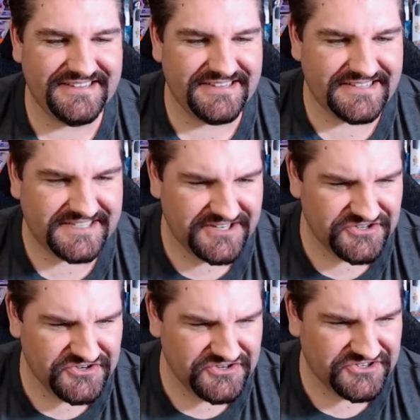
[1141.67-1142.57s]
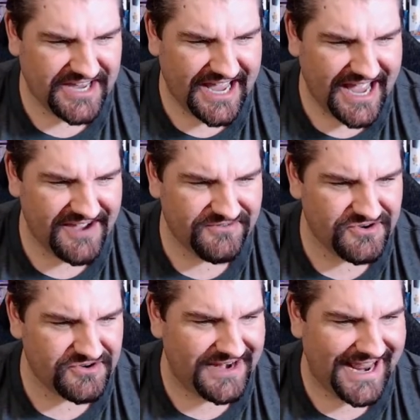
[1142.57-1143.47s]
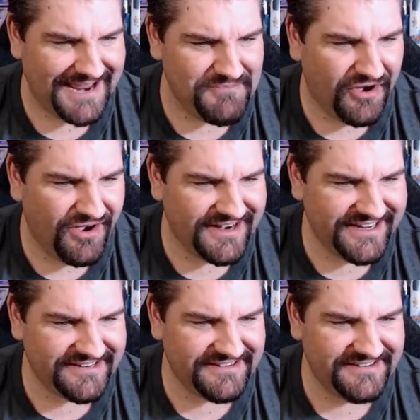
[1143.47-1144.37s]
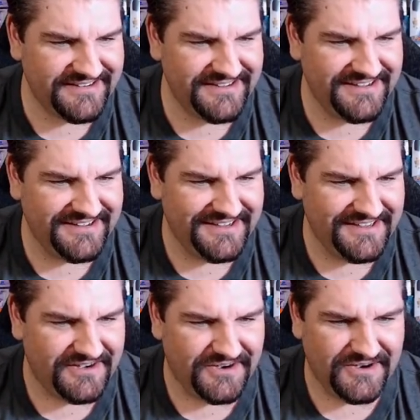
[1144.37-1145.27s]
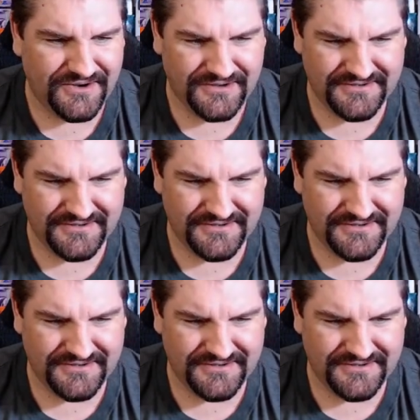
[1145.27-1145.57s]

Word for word: scissors have her name on it. Oh.